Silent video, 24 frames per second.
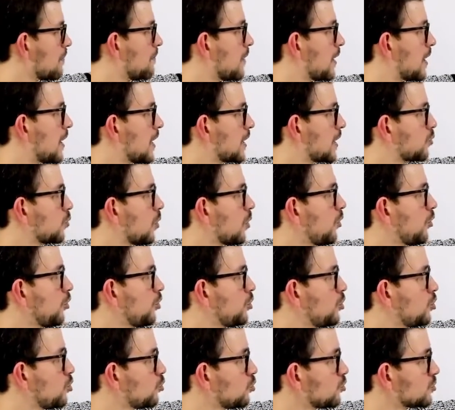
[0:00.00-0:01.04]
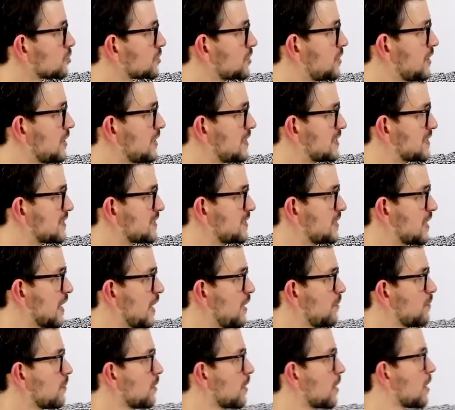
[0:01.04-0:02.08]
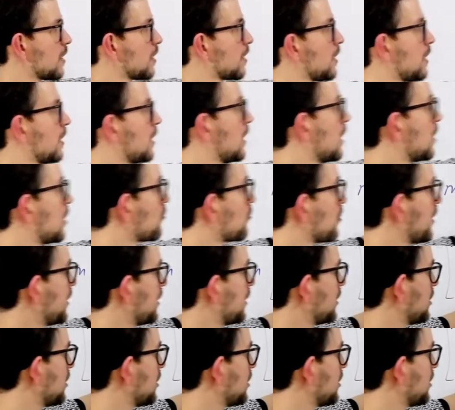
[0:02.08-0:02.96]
but we'll use the same array